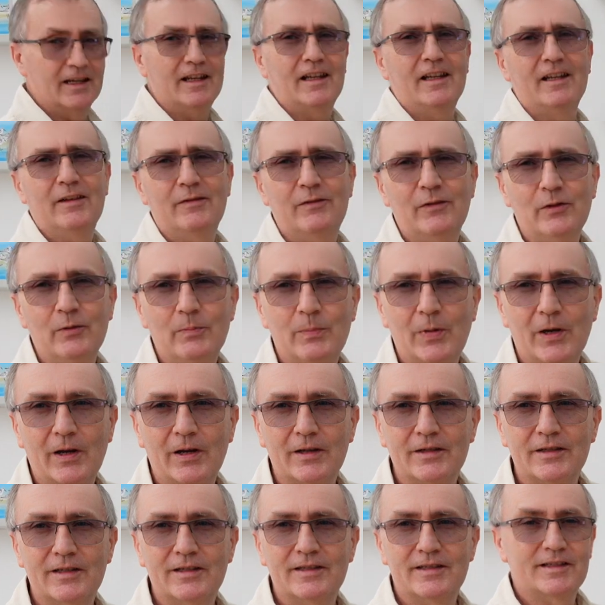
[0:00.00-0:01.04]
If you
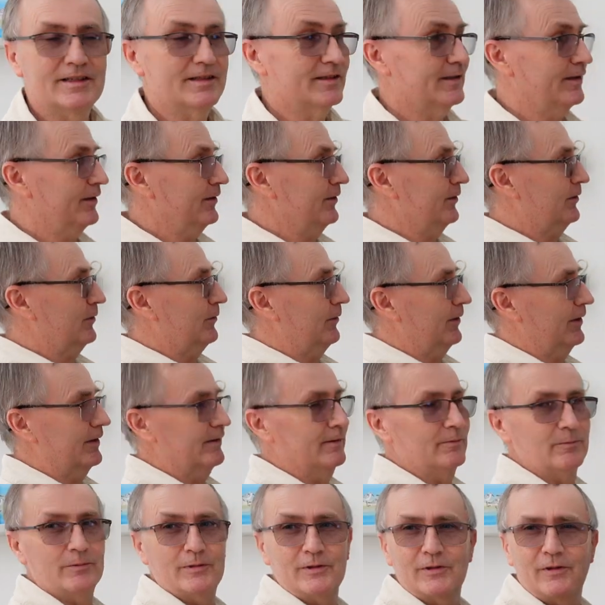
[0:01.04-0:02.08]
purchase the
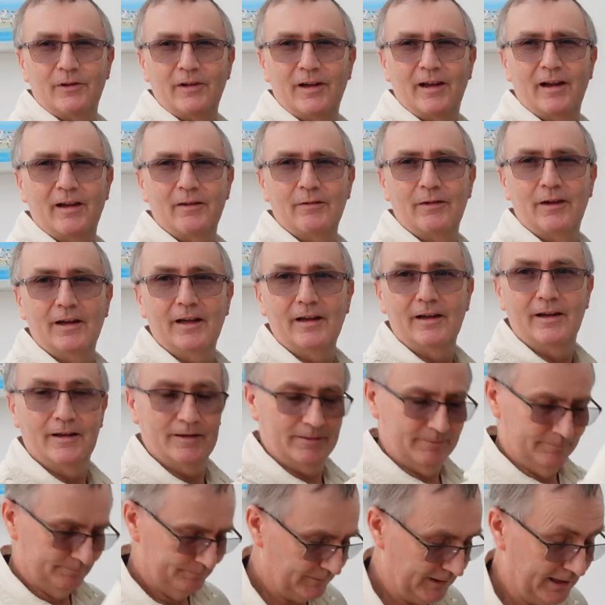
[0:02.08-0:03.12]
sunscreen, which I have
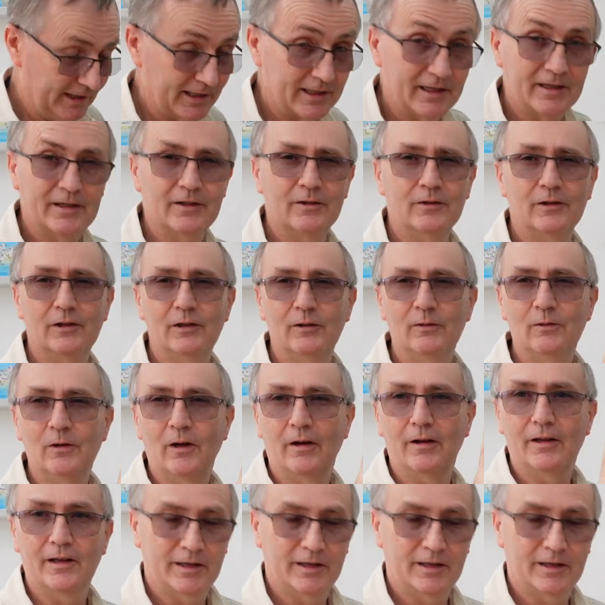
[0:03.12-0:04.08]
here, and you like